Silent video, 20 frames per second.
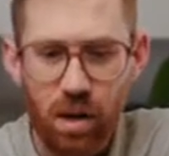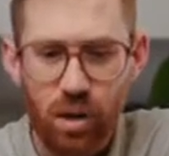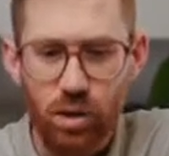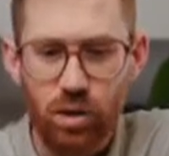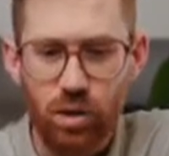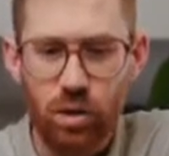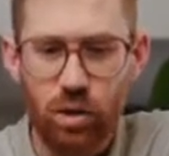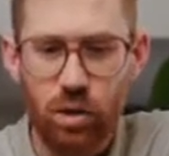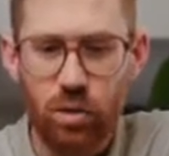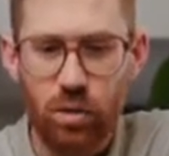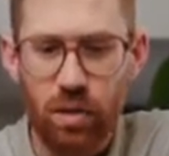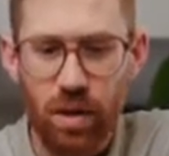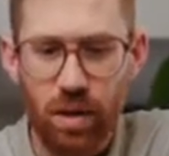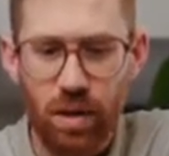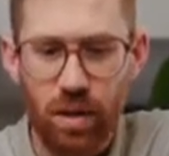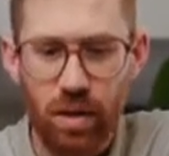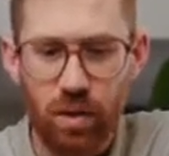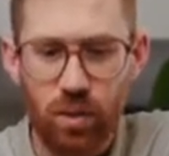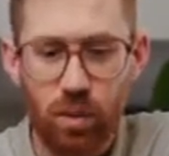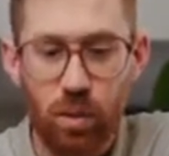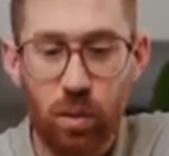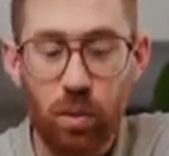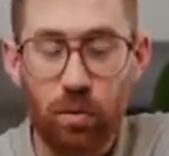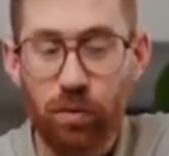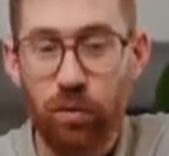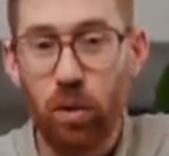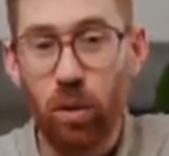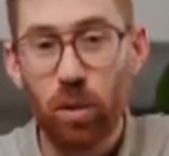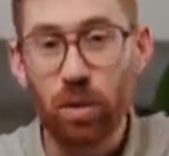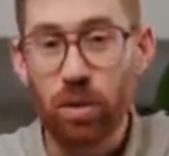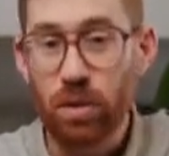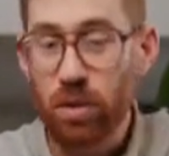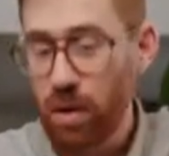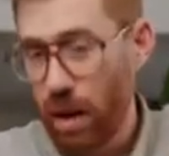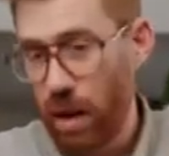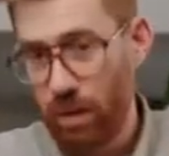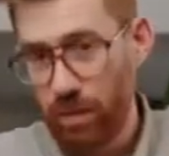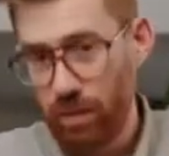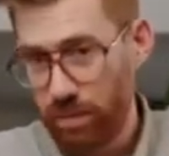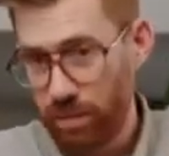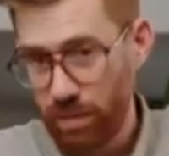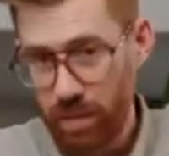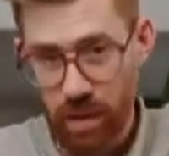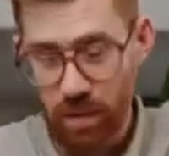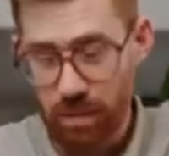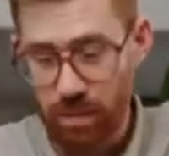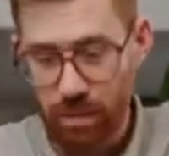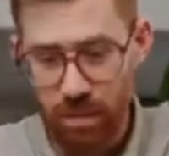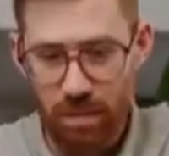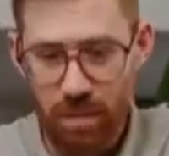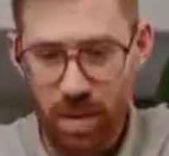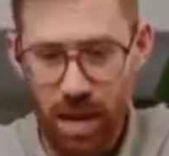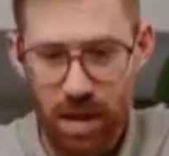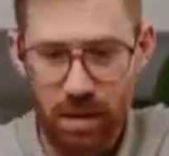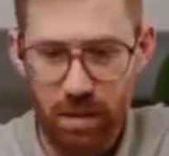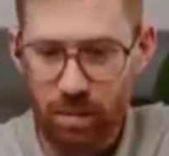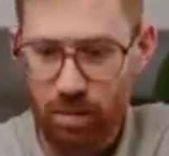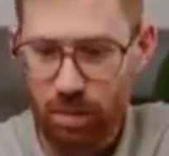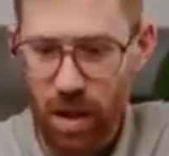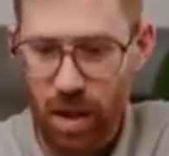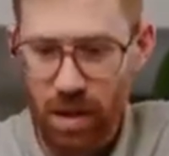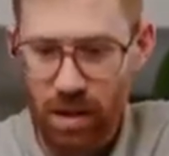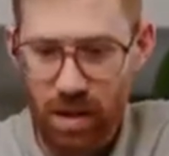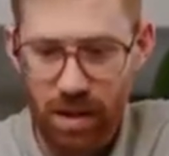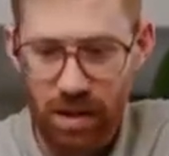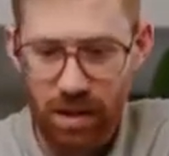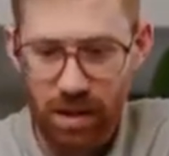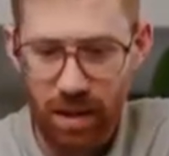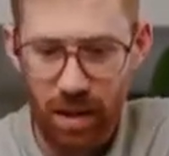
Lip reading: to the root folder of the main project,